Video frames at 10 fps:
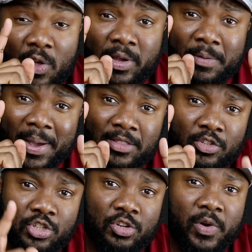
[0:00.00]
talking about
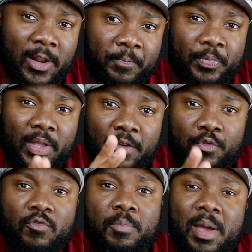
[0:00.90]
the screen, if
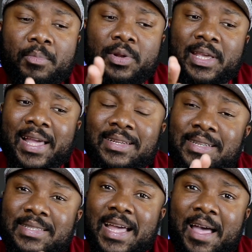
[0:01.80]
you remember, the
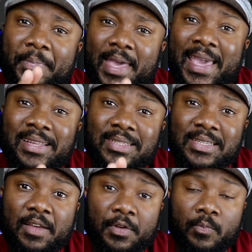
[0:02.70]
Galaxy Tab
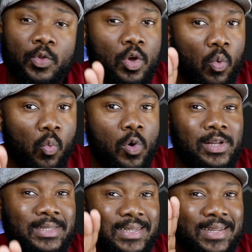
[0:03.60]
A7
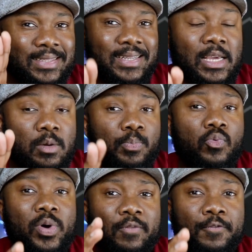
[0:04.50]
was a
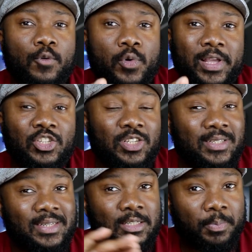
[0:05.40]
10.4
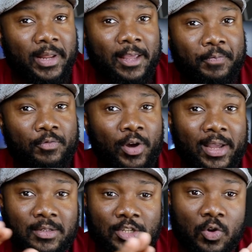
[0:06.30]
inches display,
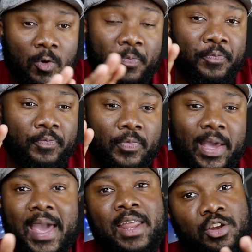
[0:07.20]
right? So,
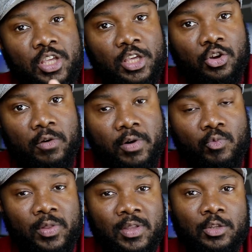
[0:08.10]
and the current
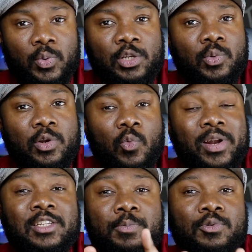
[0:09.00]
one, the
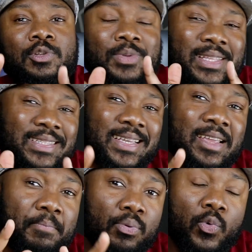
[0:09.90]
2021, is supposed to be a
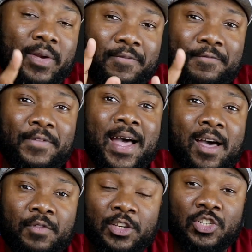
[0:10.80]

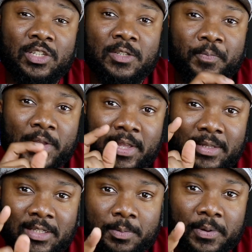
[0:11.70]
10.5 inches
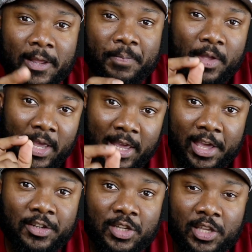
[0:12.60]
display. And
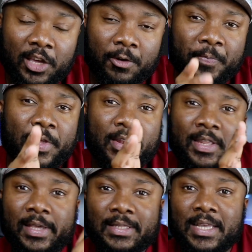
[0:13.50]
here's a kicker:
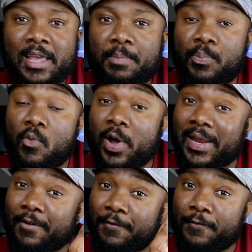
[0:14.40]
the
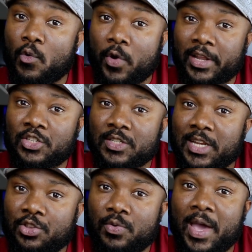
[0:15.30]
10.4 inches
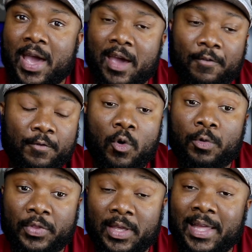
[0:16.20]
that you have
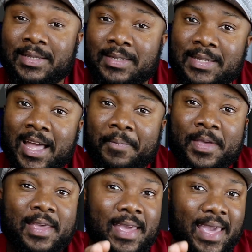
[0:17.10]
on the Galaxy Tab
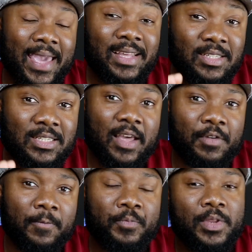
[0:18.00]

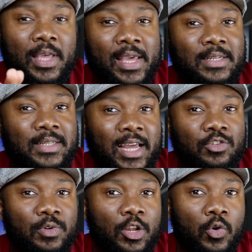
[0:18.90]
A7 is
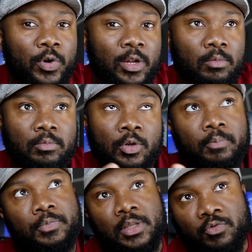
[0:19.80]
actually loaded,
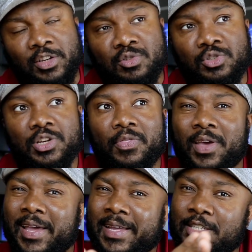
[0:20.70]
the resolution
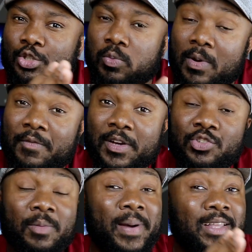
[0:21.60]
there is
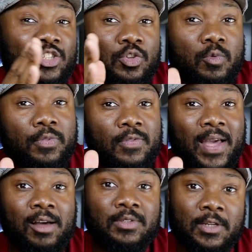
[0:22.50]
1200 by
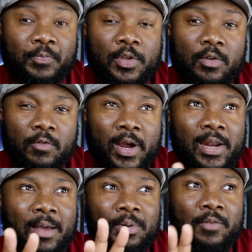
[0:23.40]
2000, right?
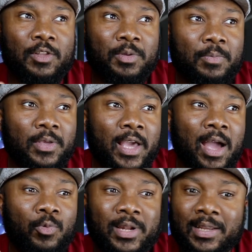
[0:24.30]
And I believe the
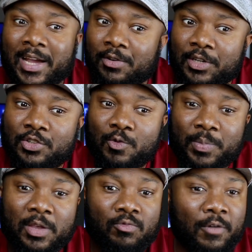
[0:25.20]
PPI with that calculation will
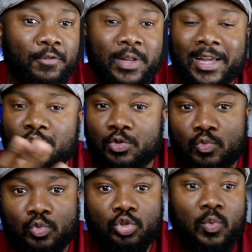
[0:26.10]
be roughly like
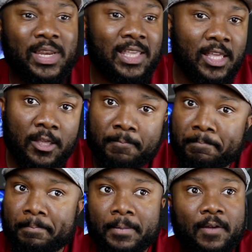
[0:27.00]

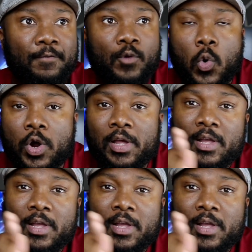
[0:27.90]
224